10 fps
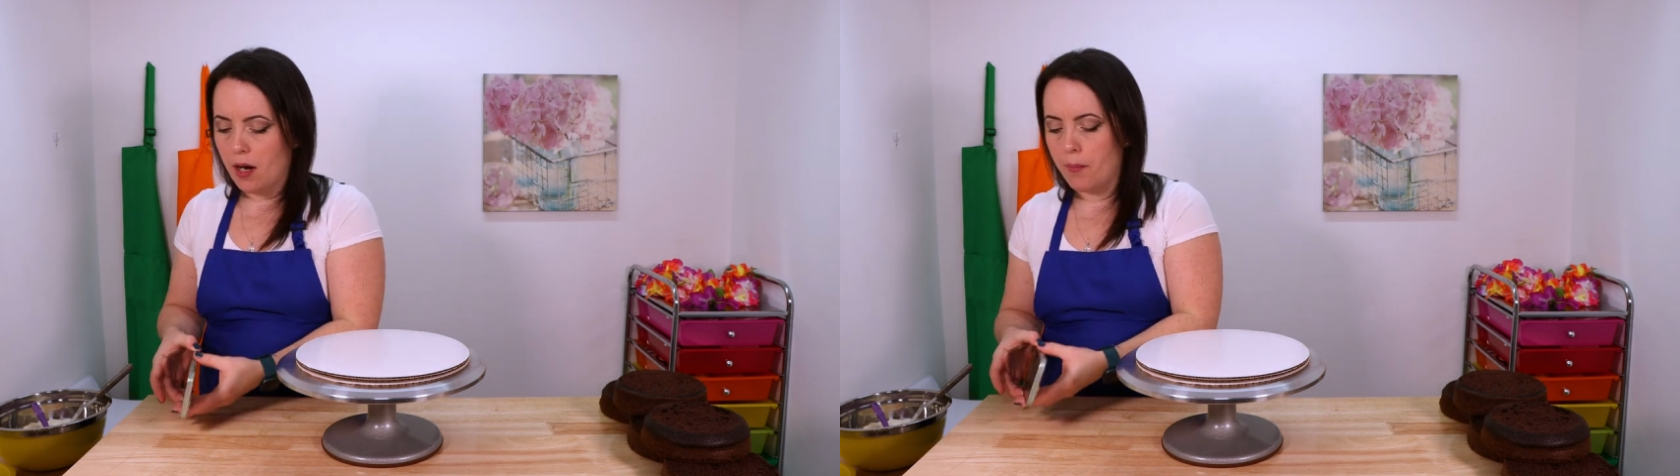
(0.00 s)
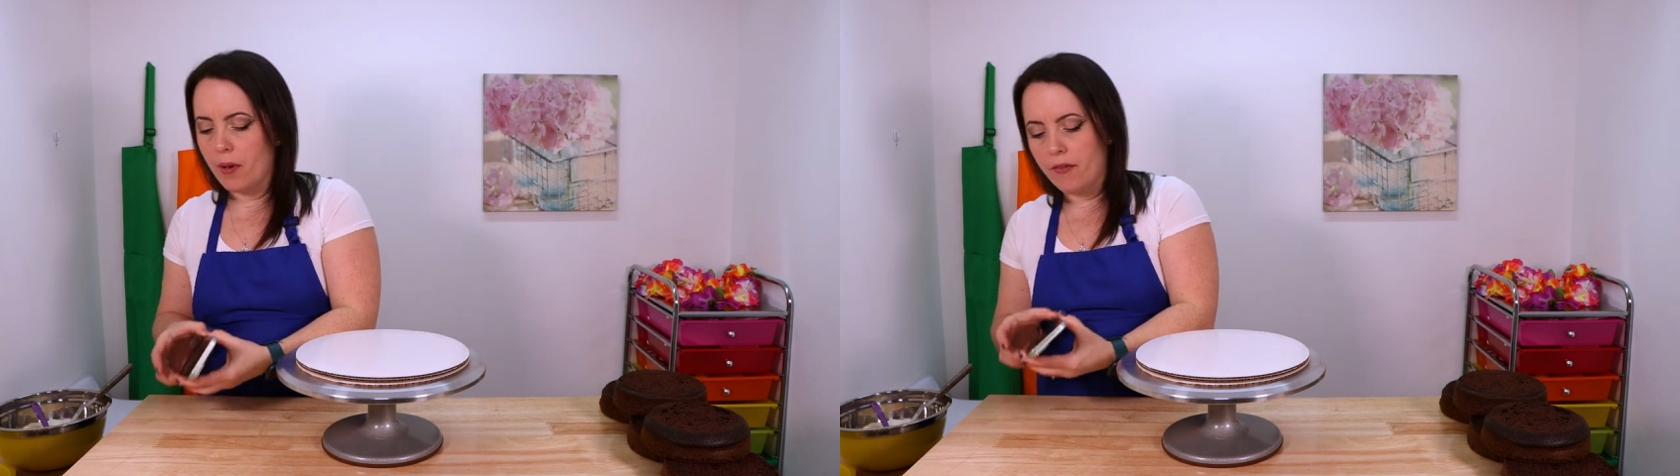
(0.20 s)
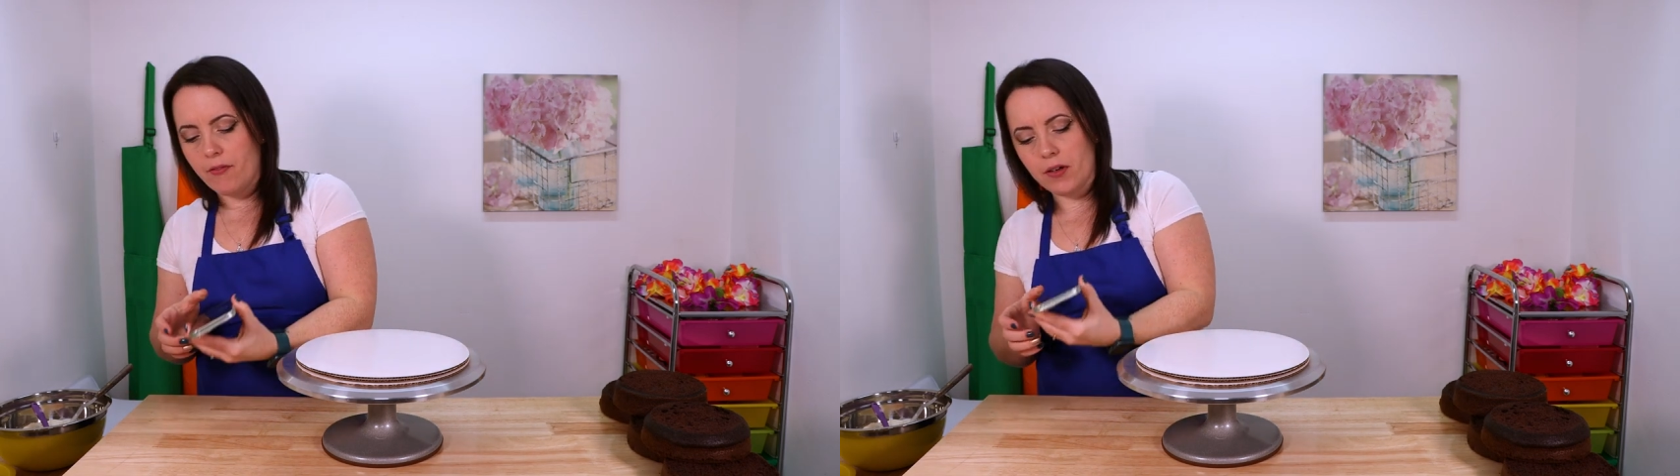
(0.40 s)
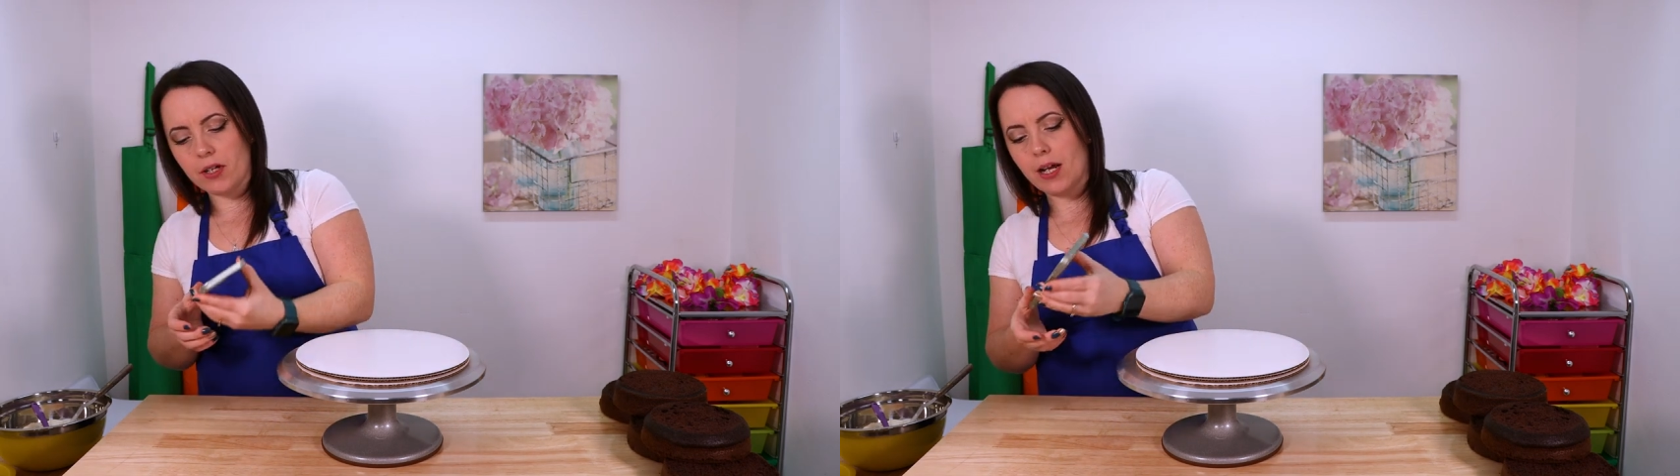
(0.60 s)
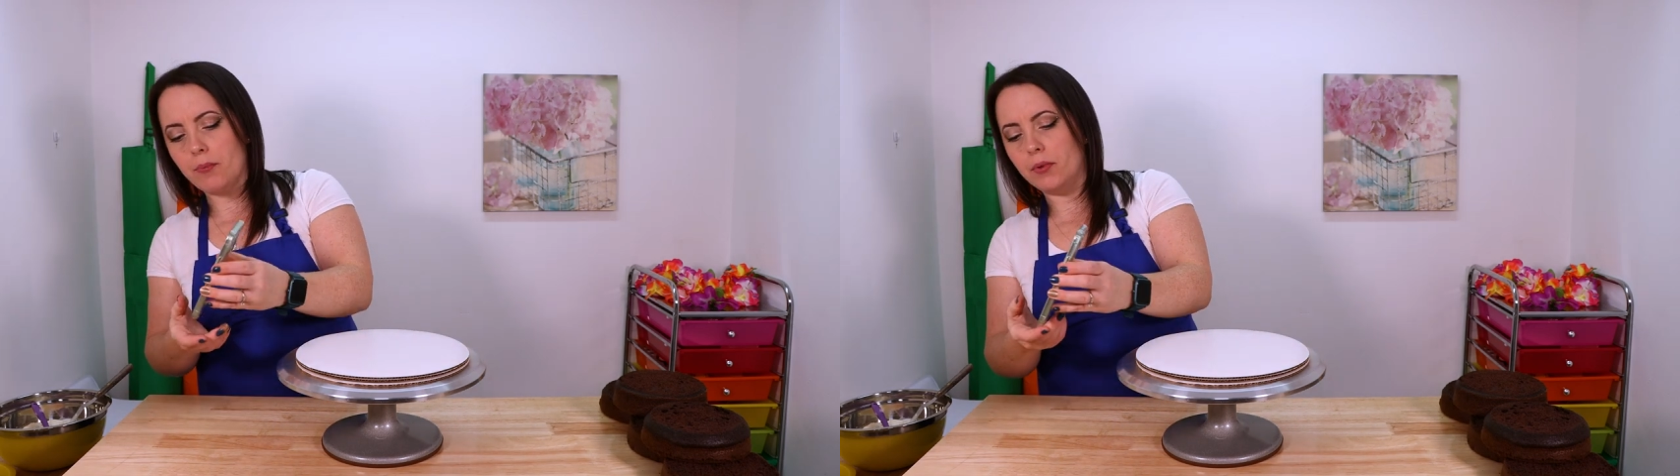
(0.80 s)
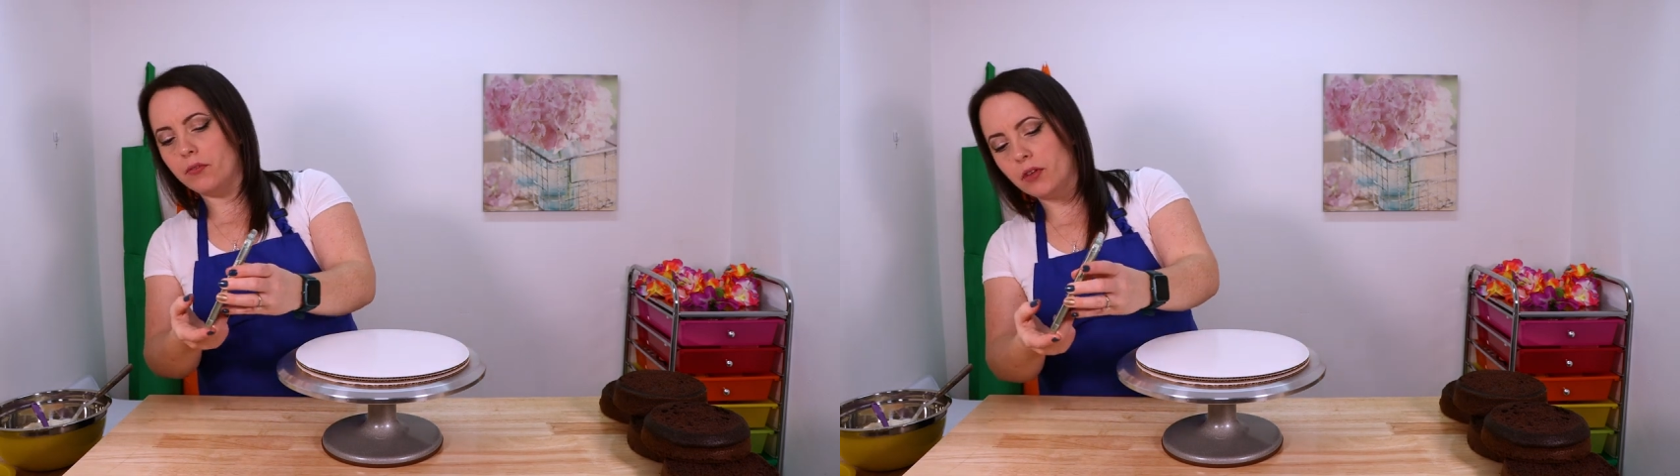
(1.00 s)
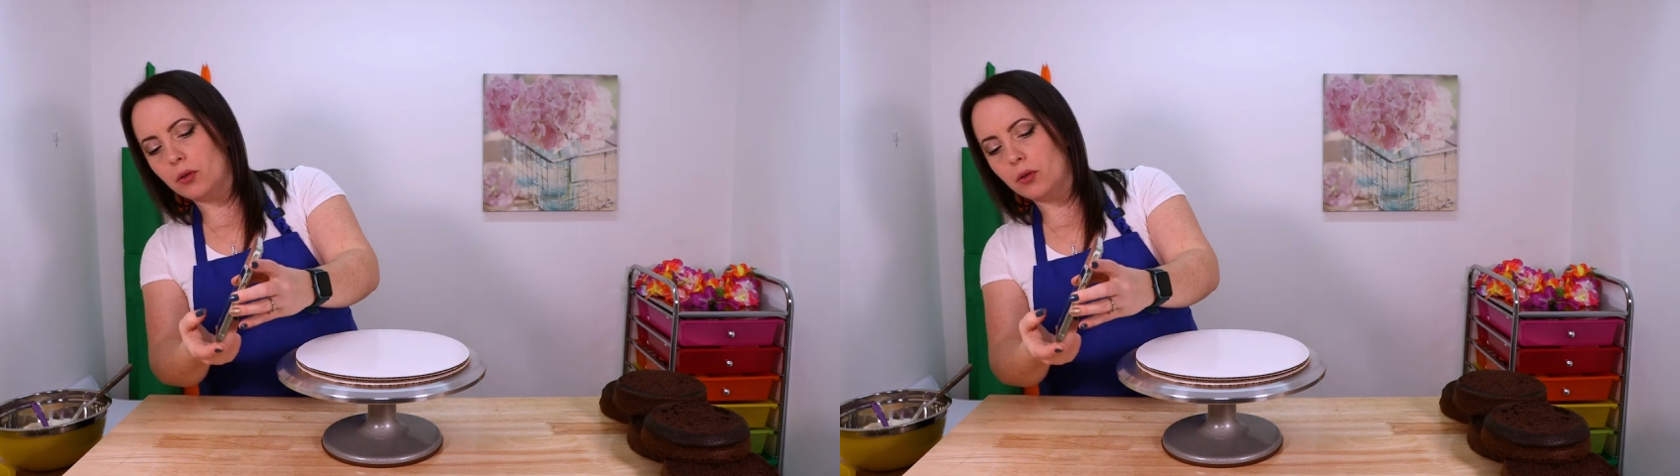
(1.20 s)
up, I found a couple of